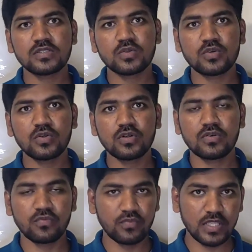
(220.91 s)
So
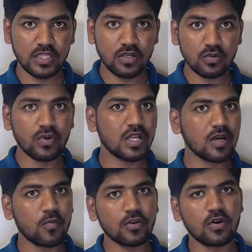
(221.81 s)
we need to work
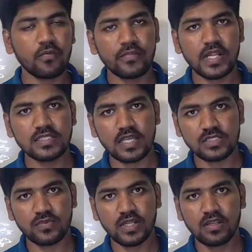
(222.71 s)
upon confidence
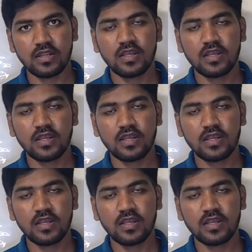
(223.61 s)
as well,